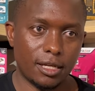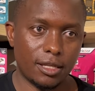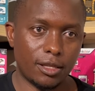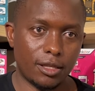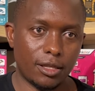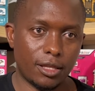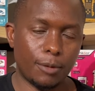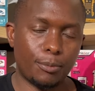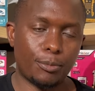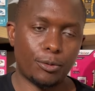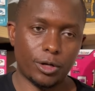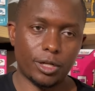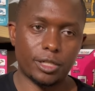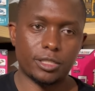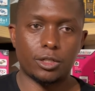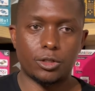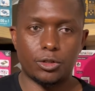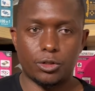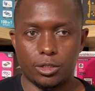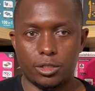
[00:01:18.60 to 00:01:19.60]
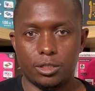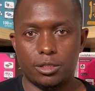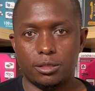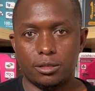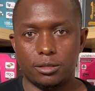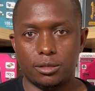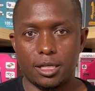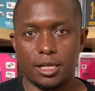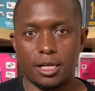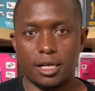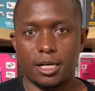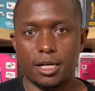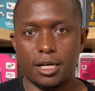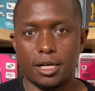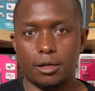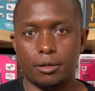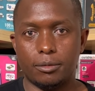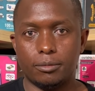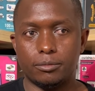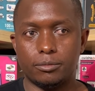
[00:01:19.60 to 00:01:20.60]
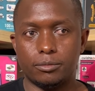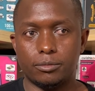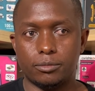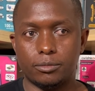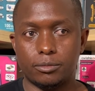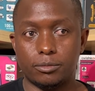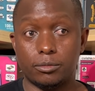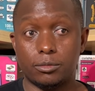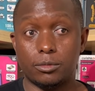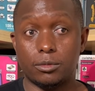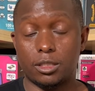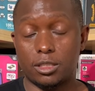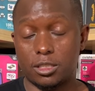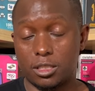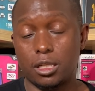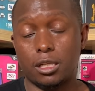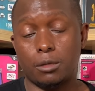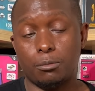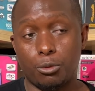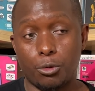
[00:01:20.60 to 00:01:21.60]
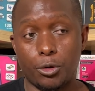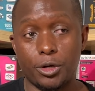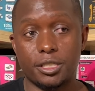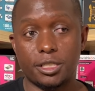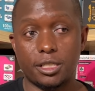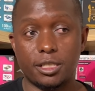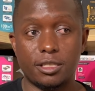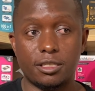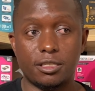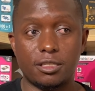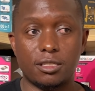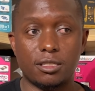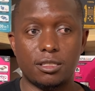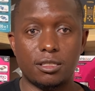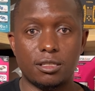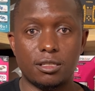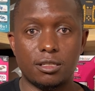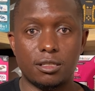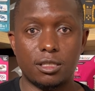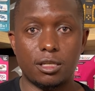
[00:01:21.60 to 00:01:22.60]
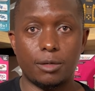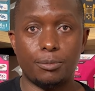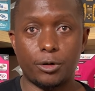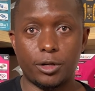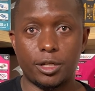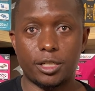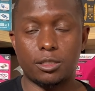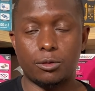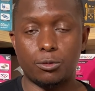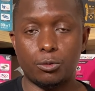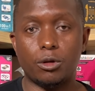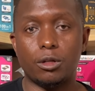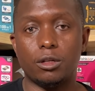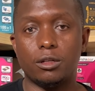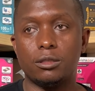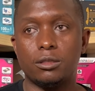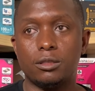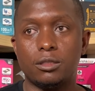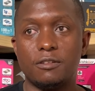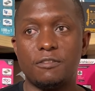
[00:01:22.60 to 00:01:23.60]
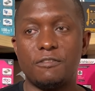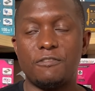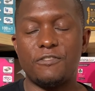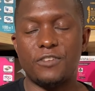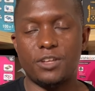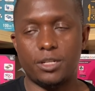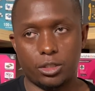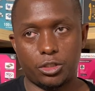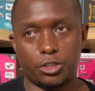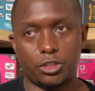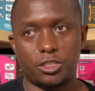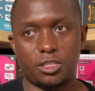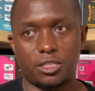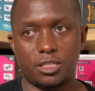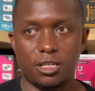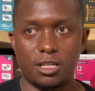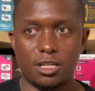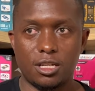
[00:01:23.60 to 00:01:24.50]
Their products are good. The selling point is their products are well finished.